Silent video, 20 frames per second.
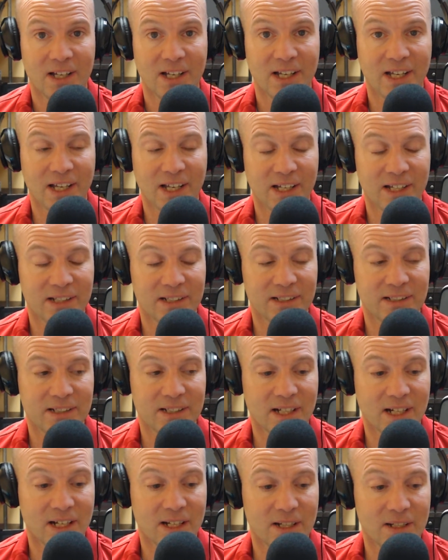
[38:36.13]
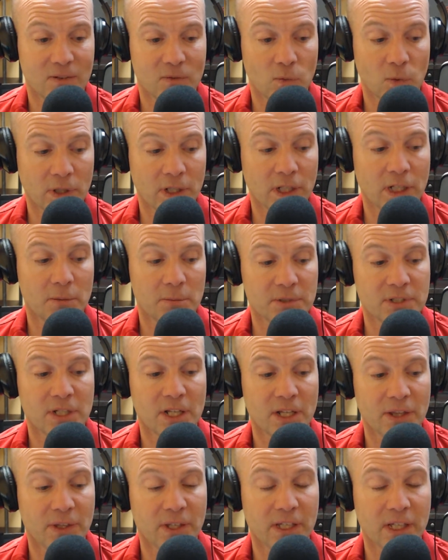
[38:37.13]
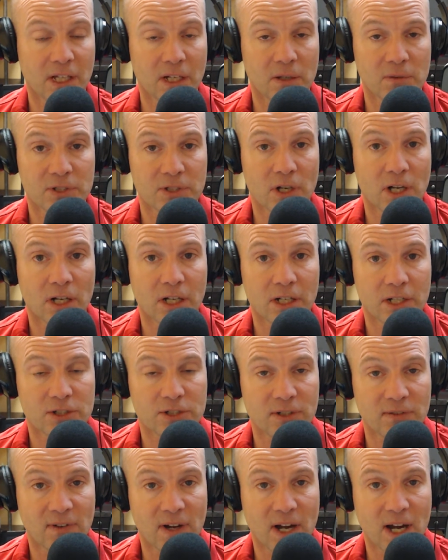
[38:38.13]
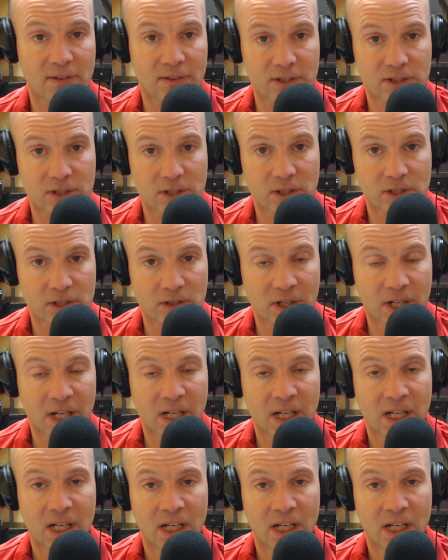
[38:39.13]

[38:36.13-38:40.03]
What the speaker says: and 100% thinking I was not going to survive the surgery.